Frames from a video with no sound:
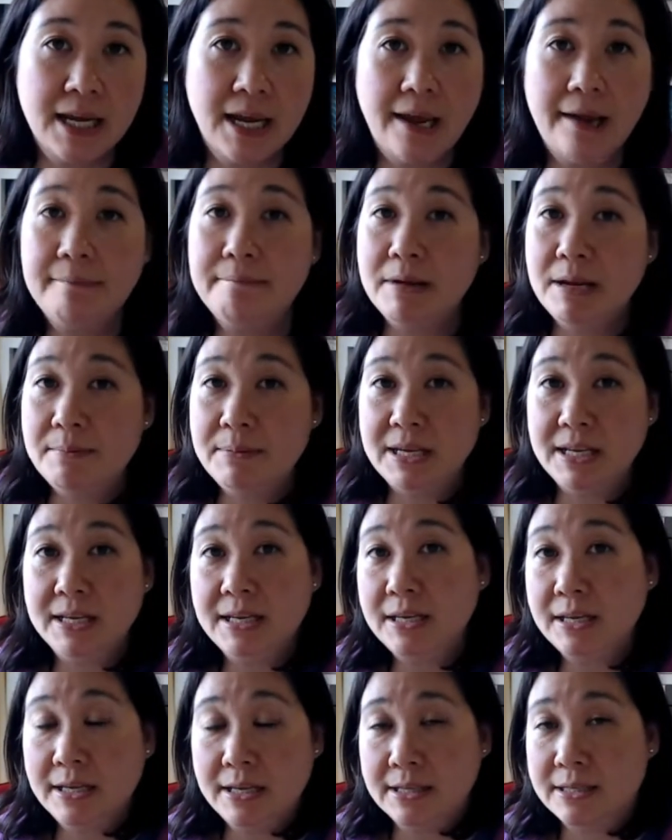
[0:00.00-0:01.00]
And
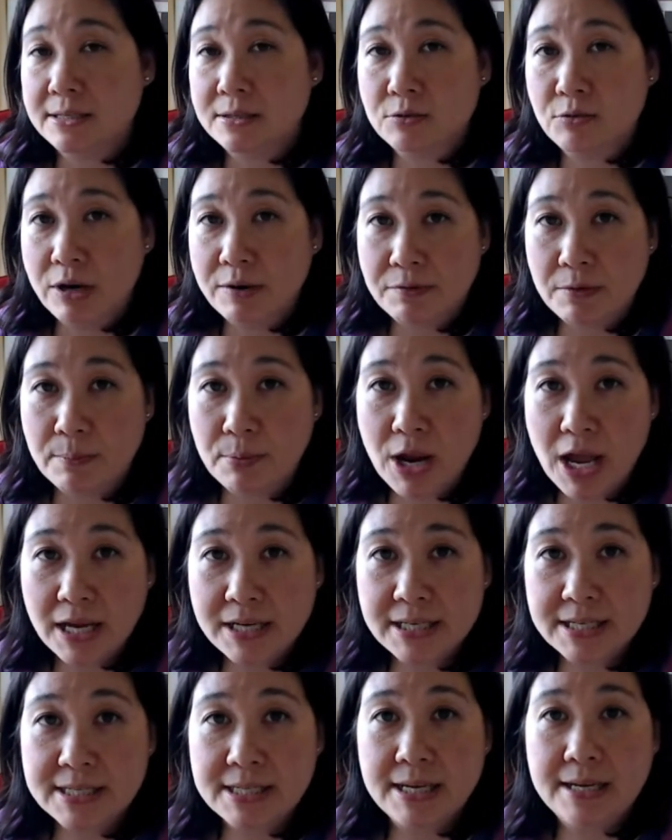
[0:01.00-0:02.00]
maybe it's great for
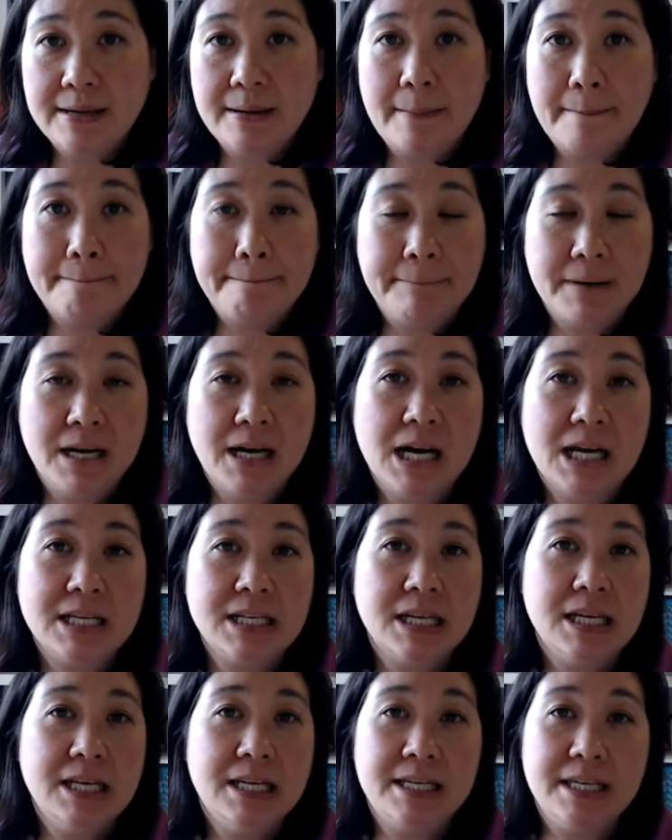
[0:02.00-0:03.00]
practicing,
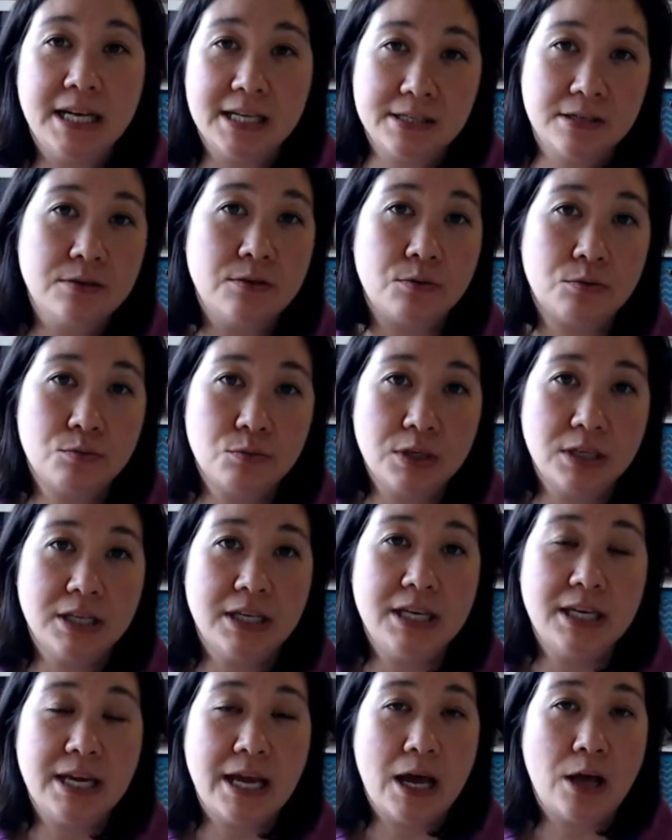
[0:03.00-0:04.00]
but it doesn't
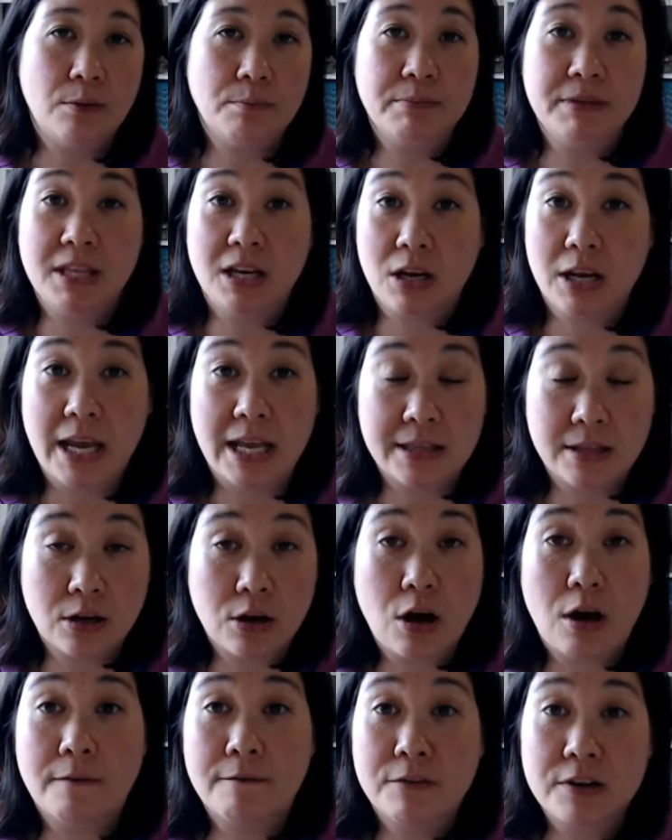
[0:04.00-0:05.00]
really help get the
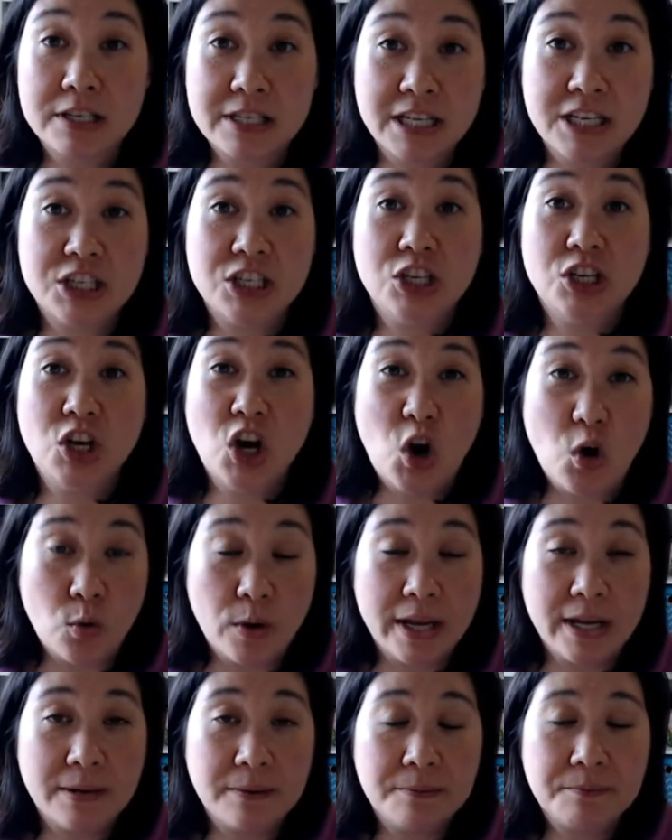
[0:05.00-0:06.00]
conversation
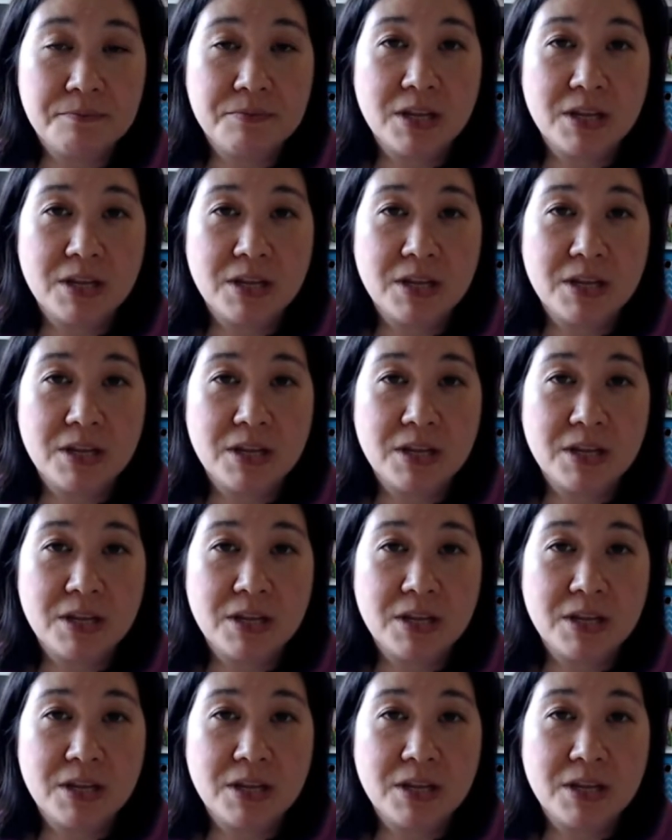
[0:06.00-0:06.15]
going.